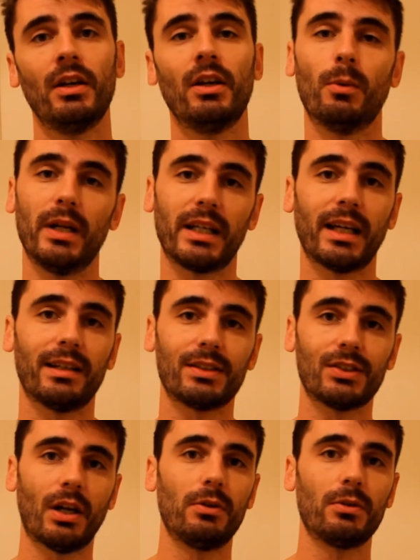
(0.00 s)
when it gets
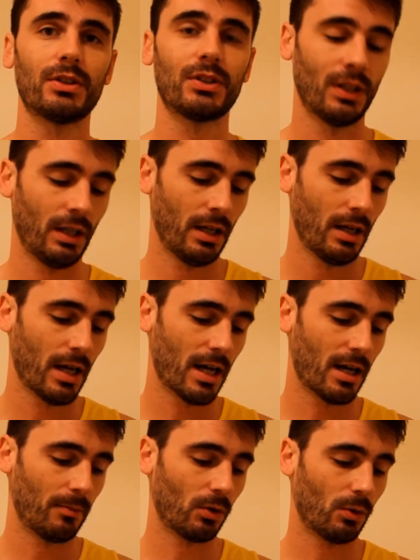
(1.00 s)
soaked,
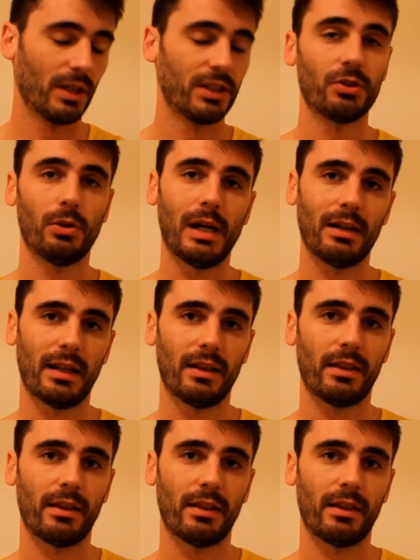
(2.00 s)
I'm not quite sure how